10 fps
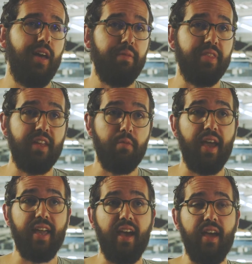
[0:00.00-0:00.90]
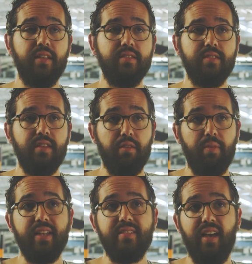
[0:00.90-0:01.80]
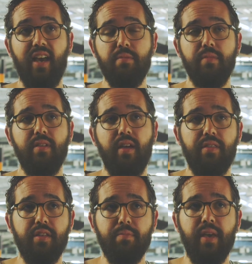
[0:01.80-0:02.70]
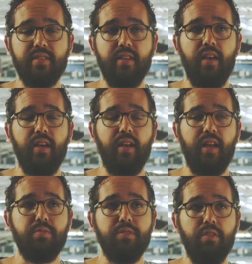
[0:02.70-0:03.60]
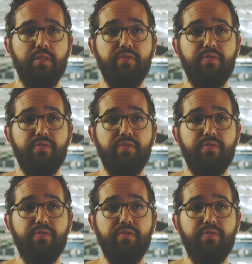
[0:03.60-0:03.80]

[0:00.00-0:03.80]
Having the right guidance at the right time, I think it makes an absolute